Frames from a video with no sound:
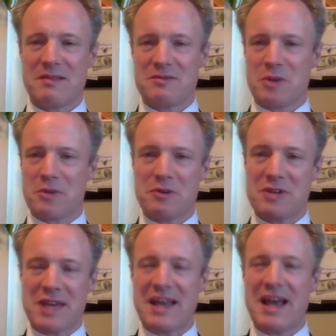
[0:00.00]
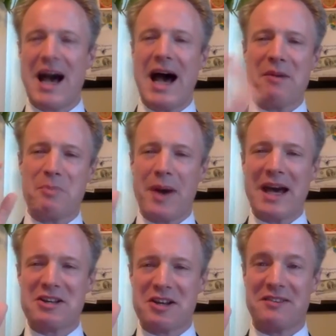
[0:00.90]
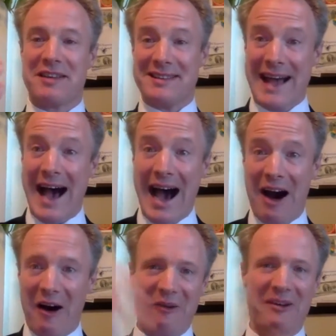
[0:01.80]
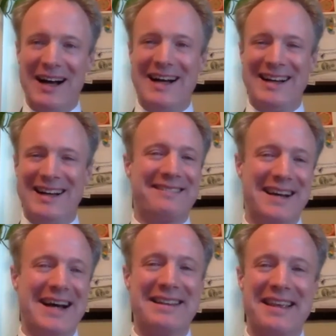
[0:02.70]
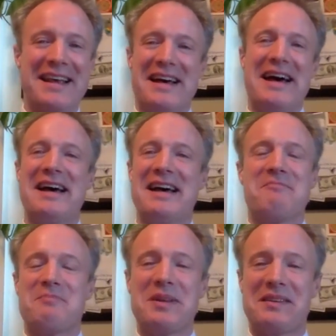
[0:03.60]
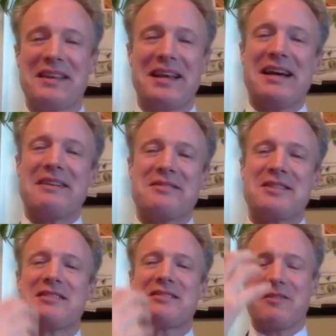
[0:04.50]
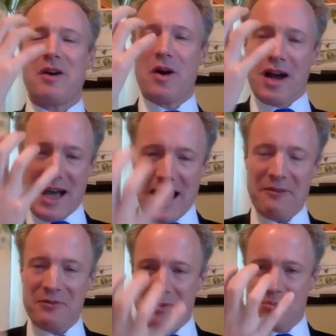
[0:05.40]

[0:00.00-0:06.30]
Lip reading: Some of you say, I'm patient now, right? But just have the